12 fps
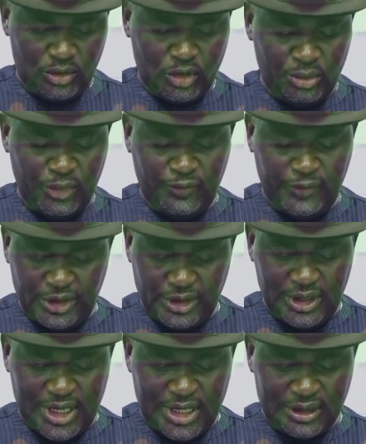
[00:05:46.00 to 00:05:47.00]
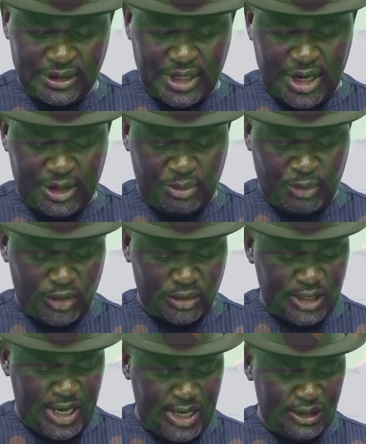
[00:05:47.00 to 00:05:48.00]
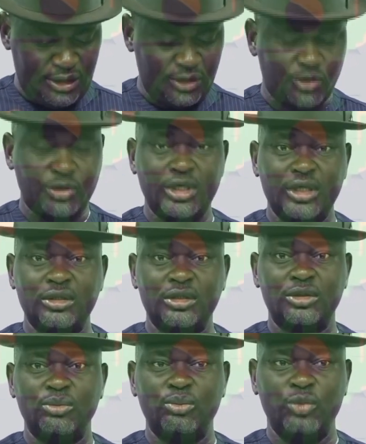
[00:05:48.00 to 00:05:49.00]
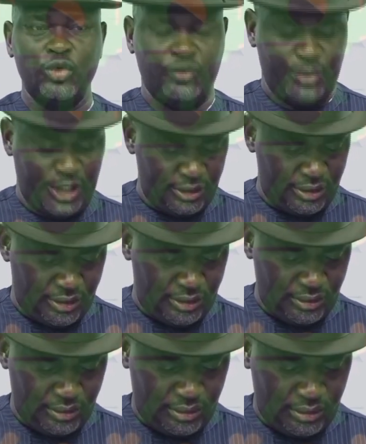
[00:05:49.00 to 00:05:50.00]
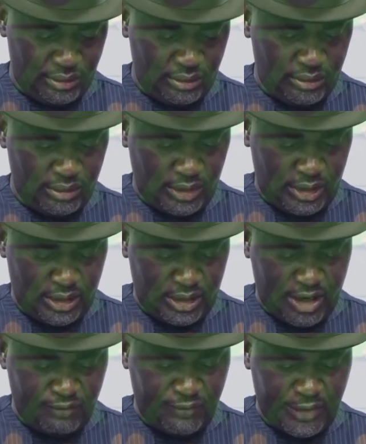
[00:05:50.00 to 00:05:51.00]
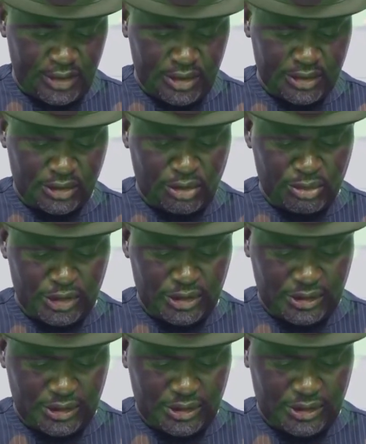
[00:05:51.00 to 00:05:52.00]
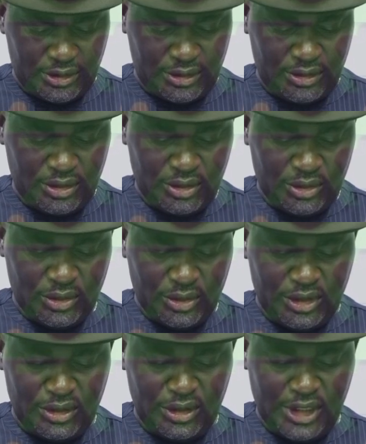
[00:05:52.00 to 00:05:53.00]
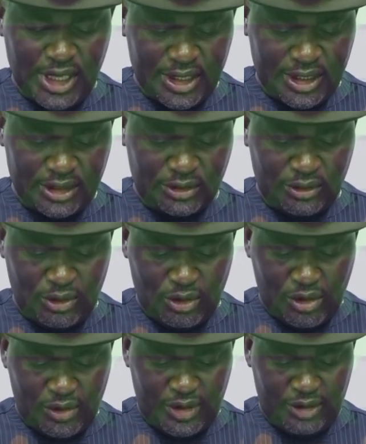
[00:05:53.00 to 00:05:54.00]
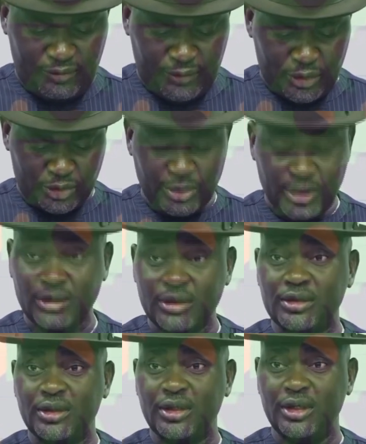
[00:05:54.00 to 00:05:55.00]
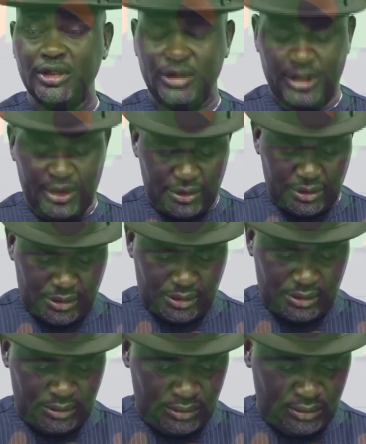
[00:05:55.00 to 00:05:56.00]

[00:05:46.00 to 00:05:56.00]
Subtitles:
to be vigilant and report any strange movement in their various communities to the nearest law enforcement agents.